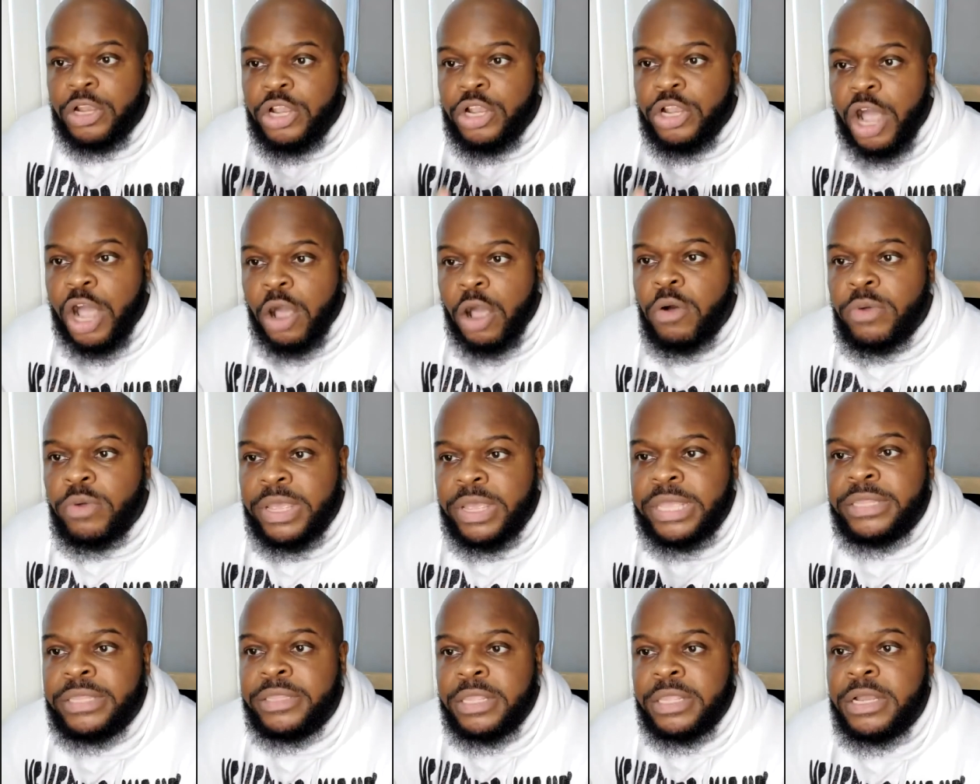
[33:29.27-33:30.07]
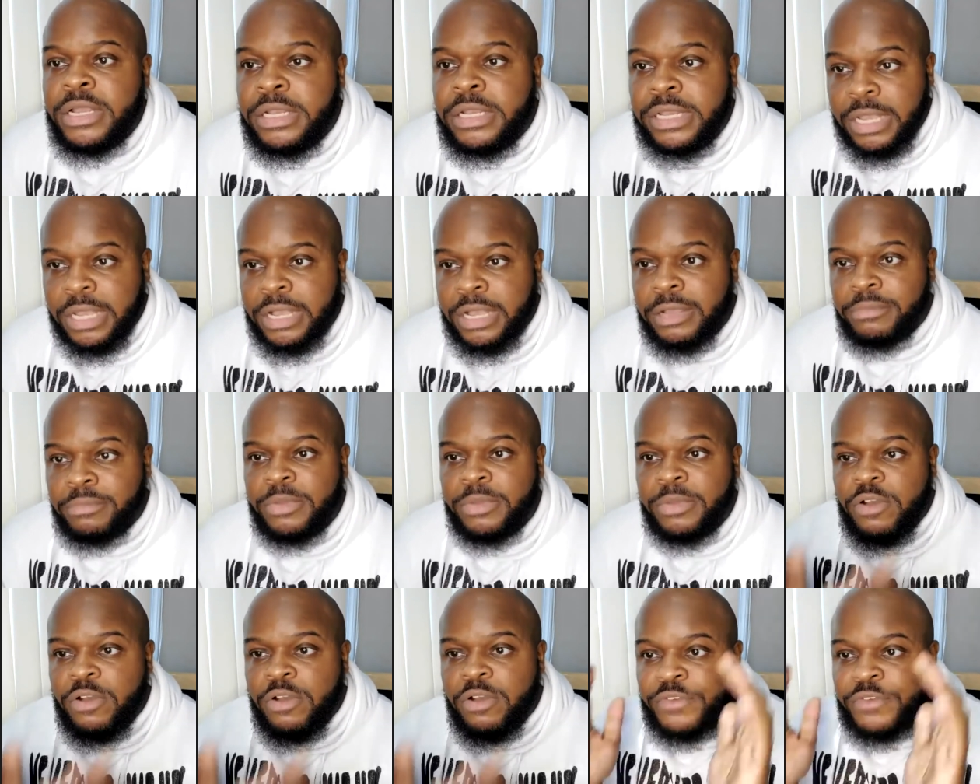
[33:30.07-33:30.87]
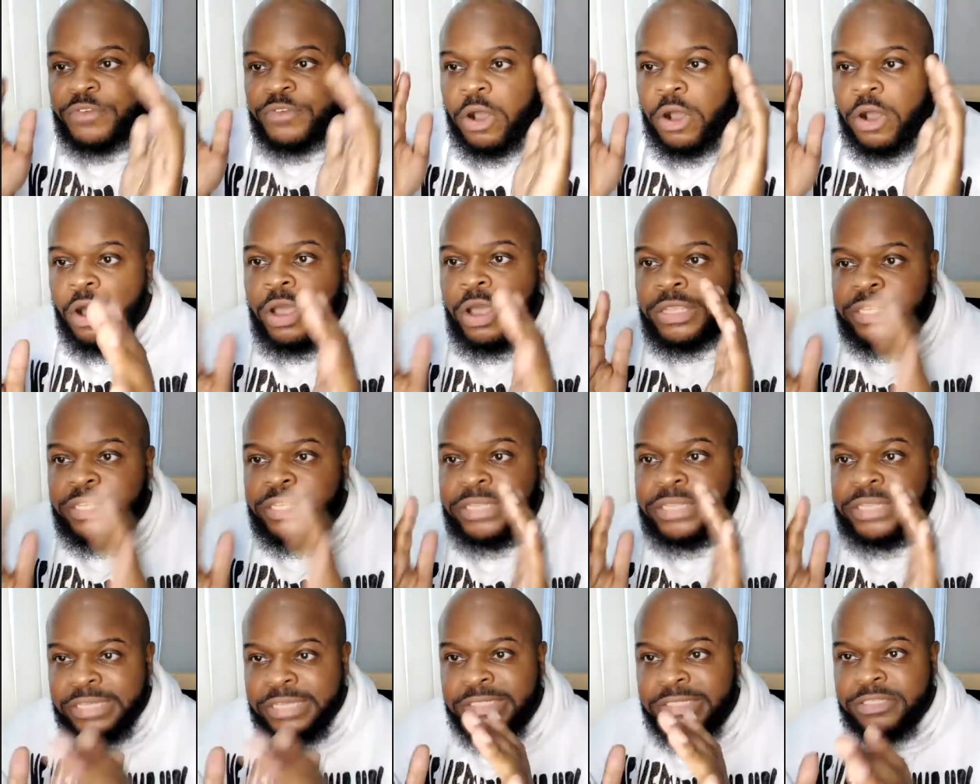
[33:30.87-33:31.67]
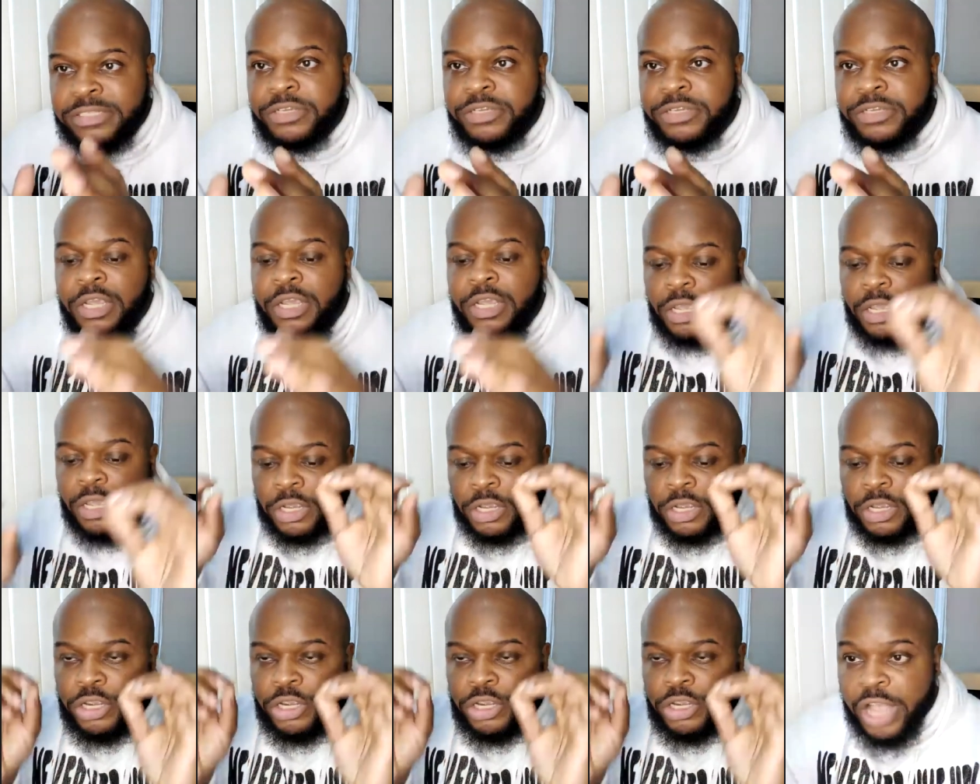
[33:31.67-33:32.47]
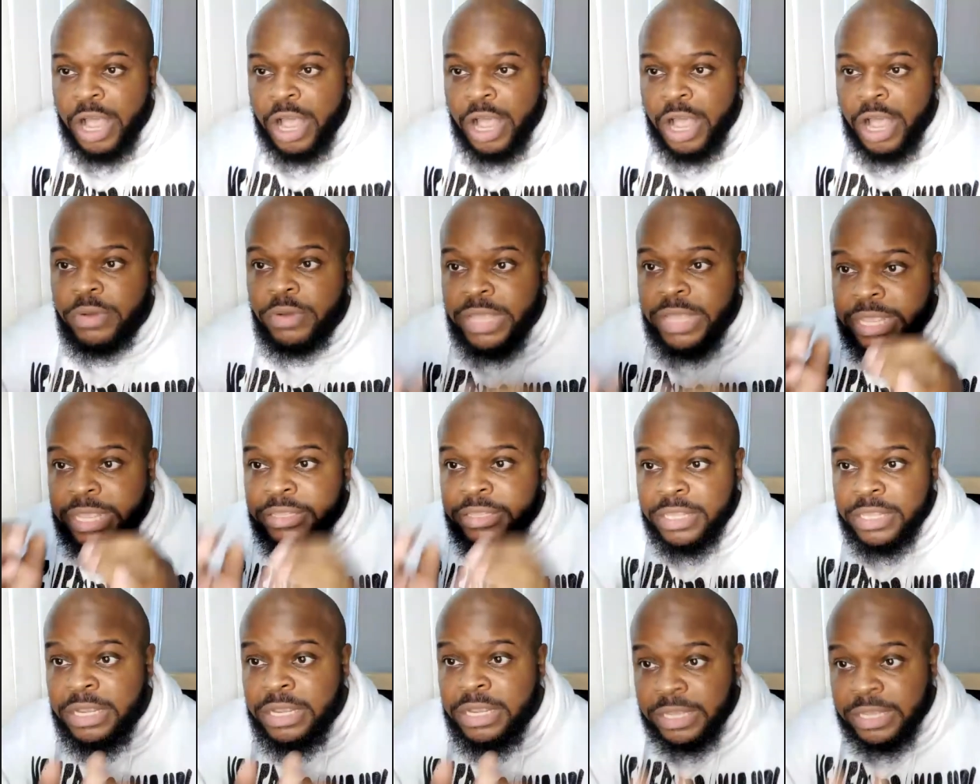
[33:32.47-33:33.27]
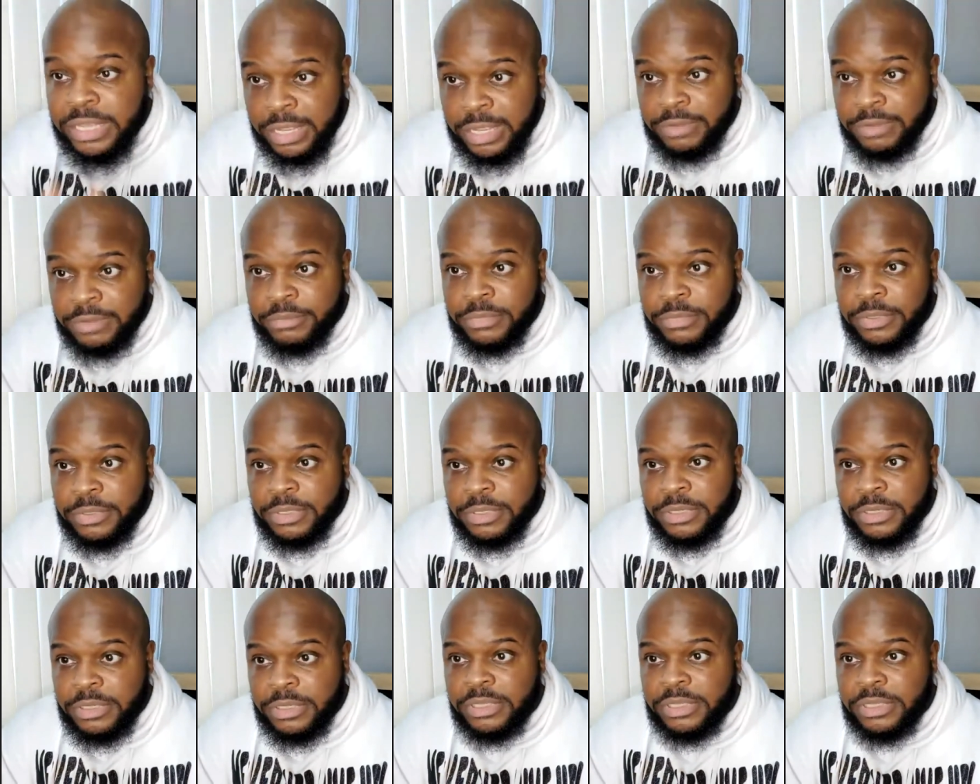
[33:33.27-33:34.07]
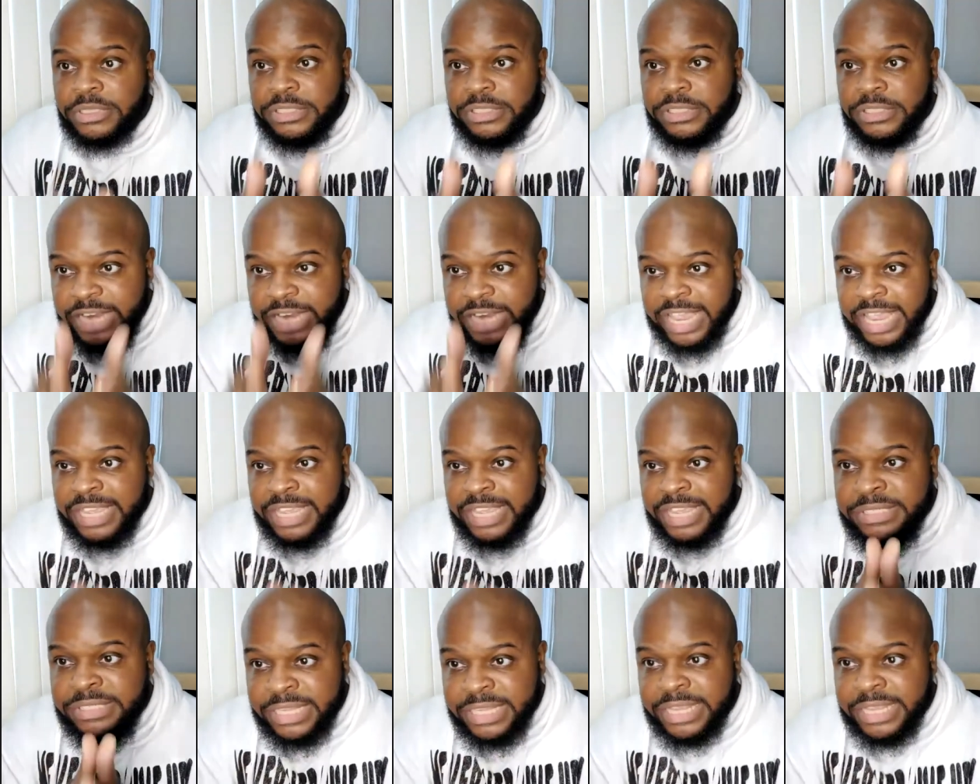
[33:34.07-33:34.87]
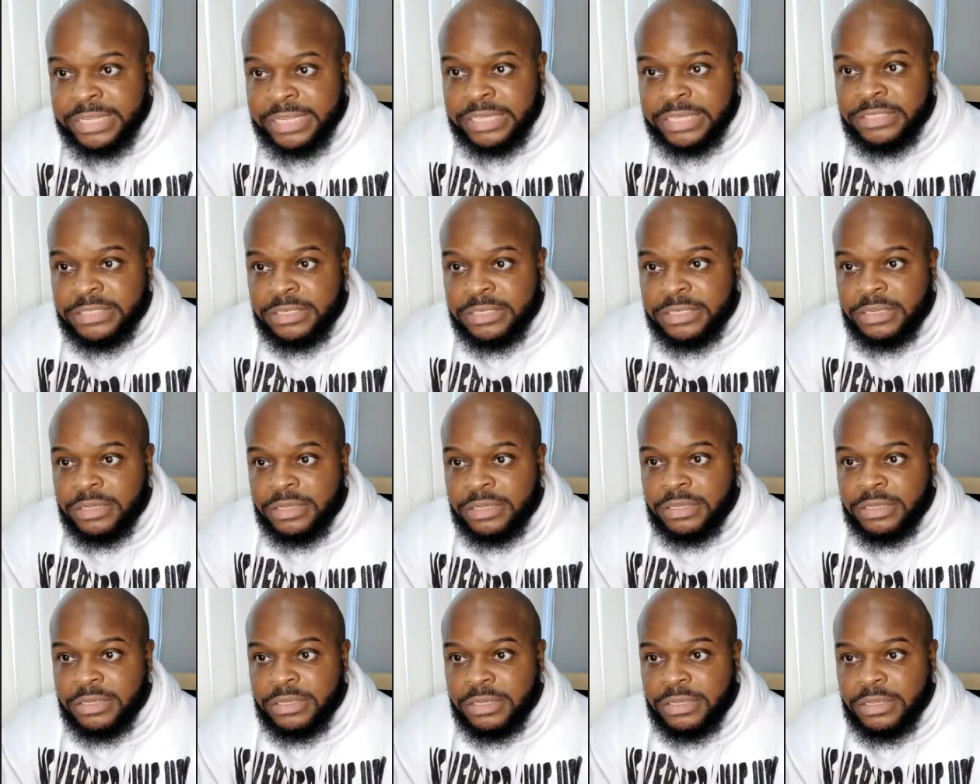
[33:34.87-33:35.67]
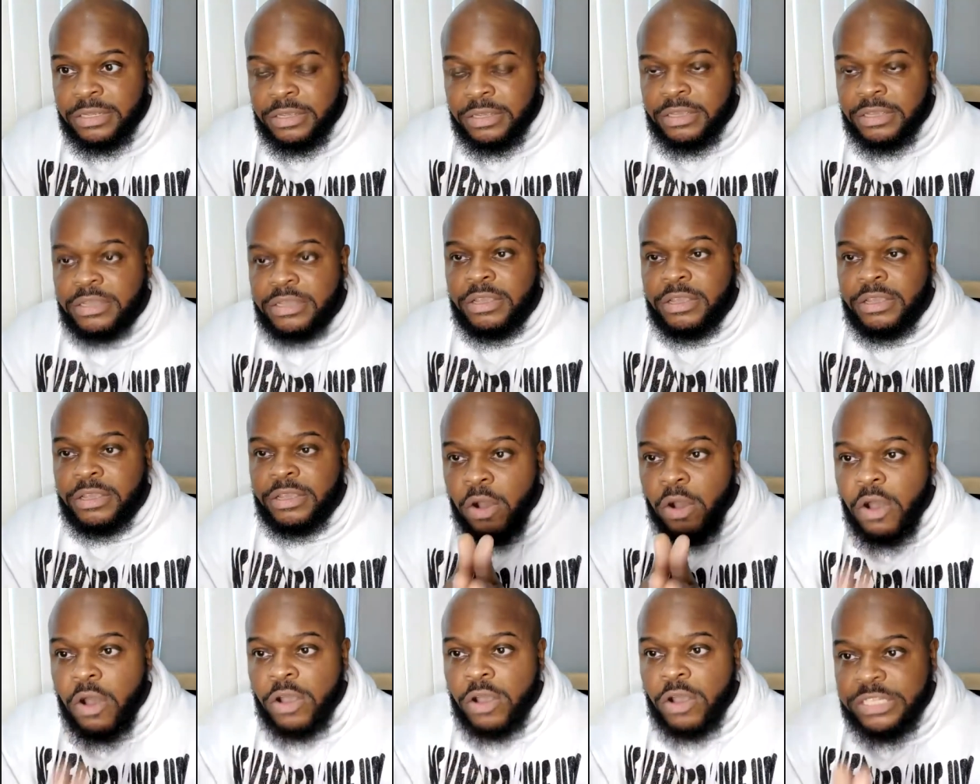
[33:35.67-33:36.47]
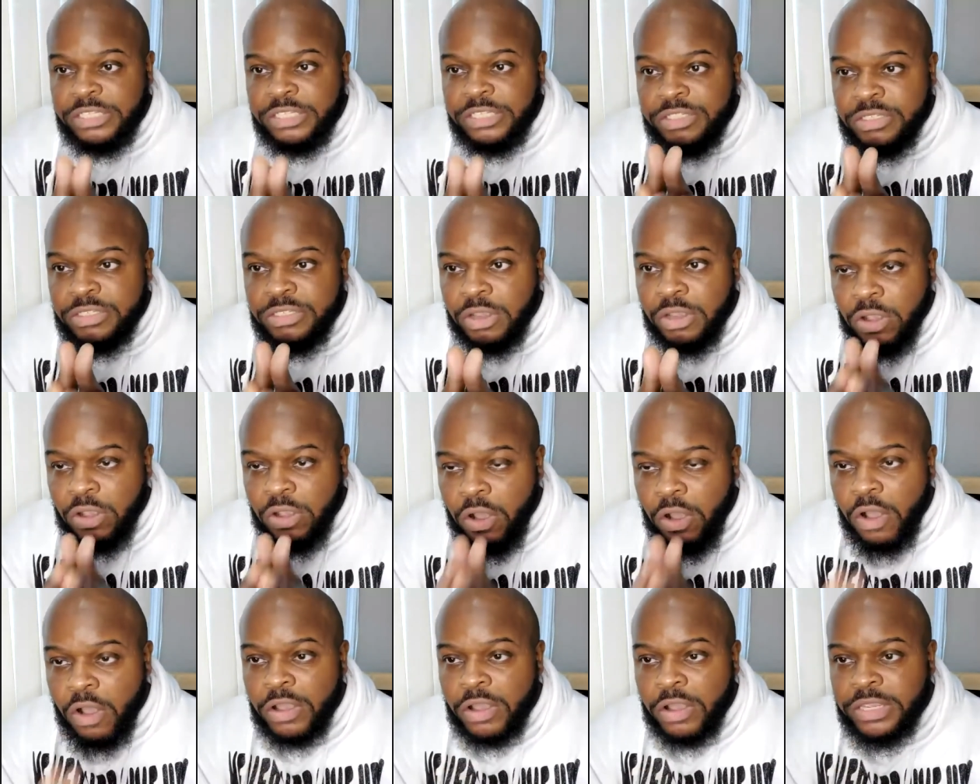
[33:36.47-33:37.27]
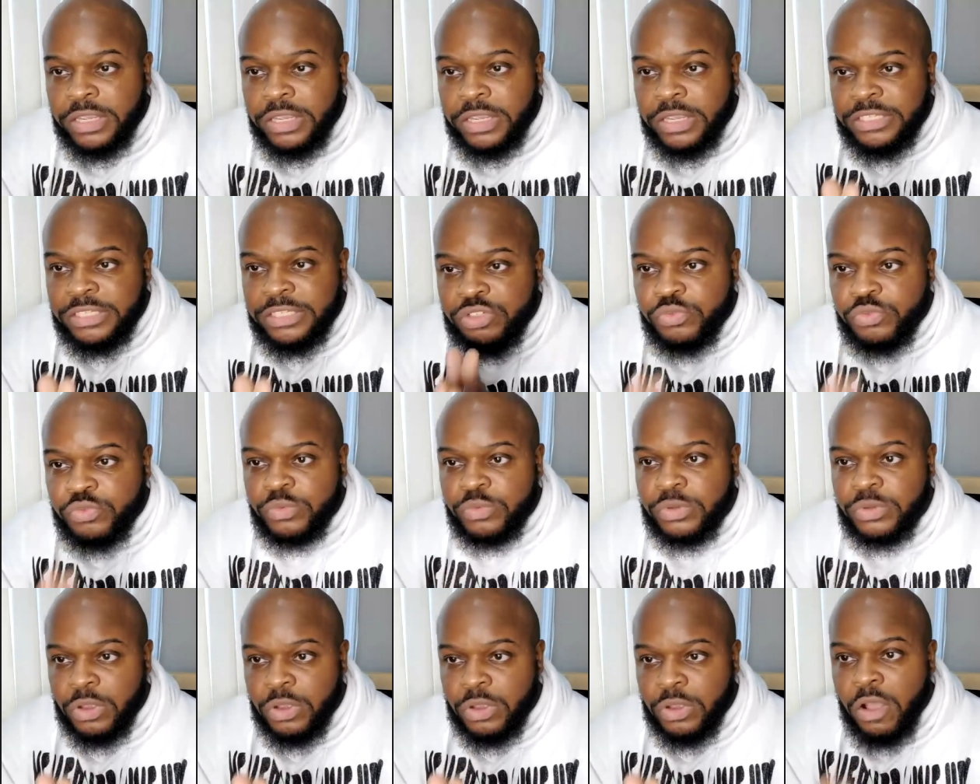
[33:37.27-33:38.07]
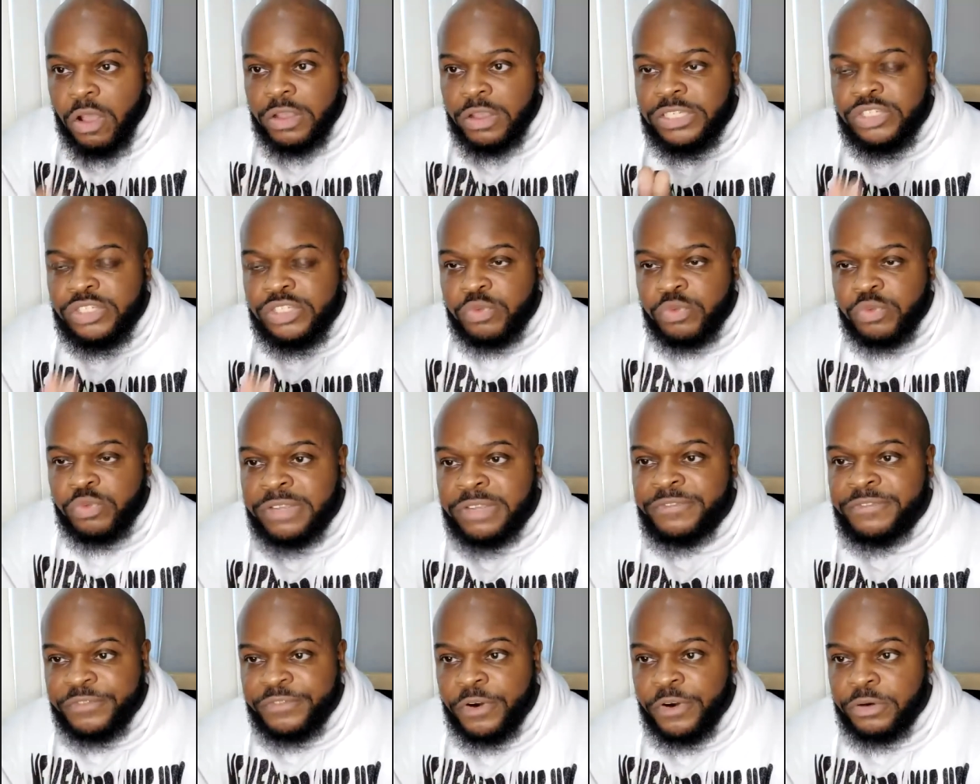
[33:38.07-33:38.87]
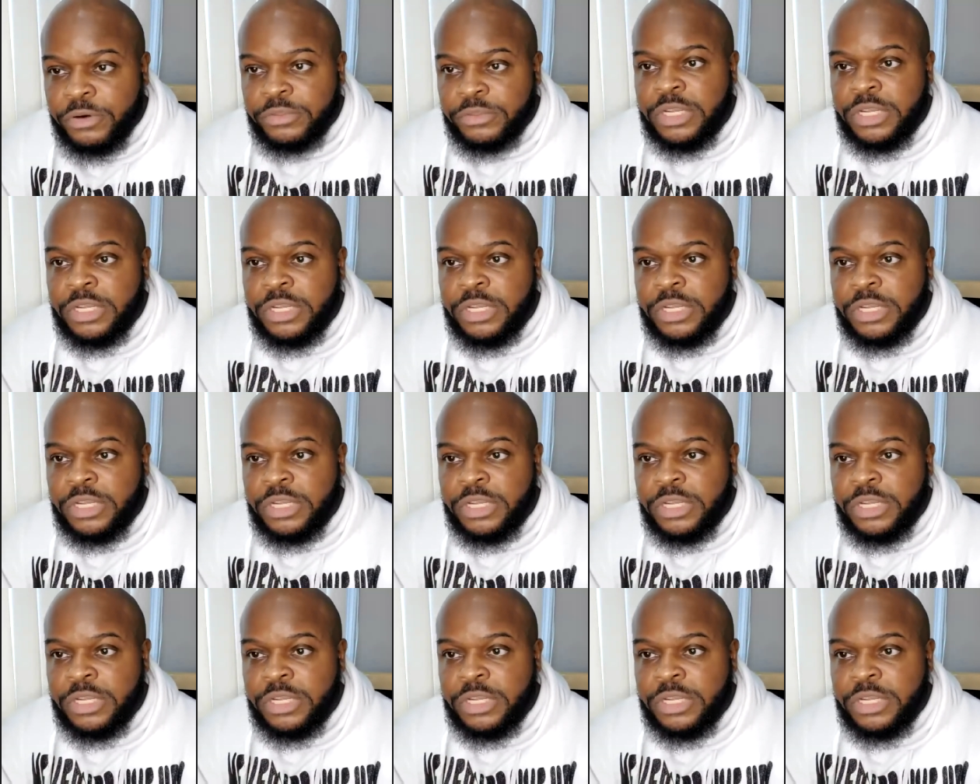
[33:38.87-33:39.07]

Go and look up, for all your listeners, go and look up James Dennis, August, August, August 21st,